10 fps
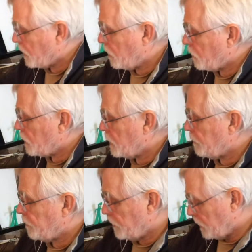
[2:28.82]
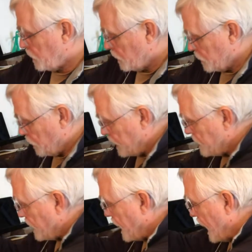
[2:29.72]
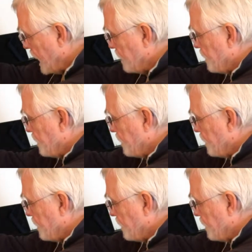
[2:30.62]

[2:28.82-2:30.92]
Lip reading: Okay, so that's that.